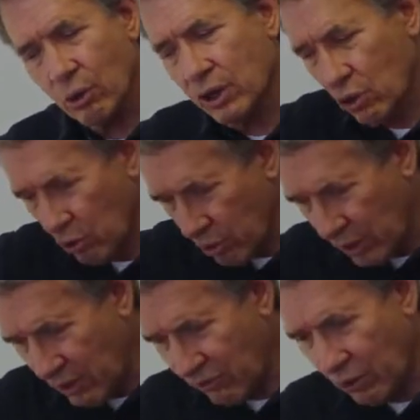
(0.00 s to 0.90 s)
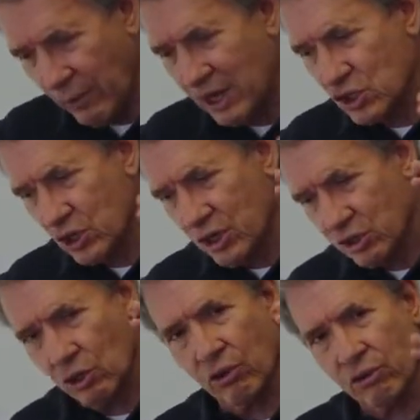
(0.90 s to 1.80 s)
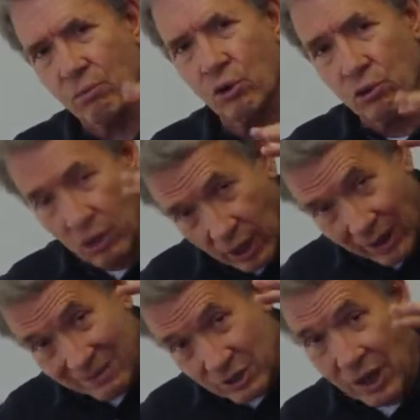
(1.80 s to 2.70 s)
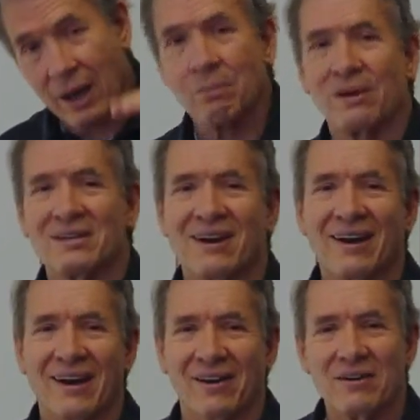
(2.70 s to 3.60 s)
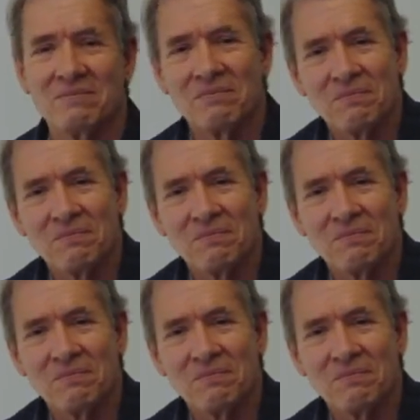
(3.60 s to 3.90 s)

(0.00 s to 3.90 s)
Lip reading: your inflammation is low, the mood comes up, it's higher.